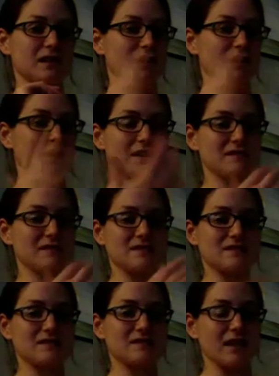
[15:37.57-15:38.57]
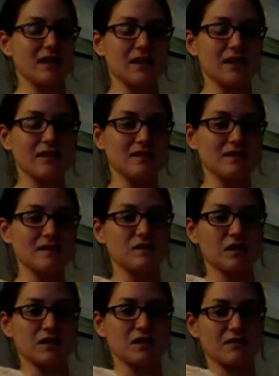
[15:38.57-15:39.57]
and that's as far
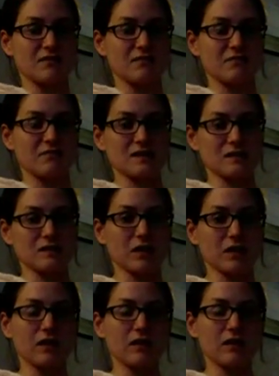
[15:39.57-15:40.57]
as I've made it so far.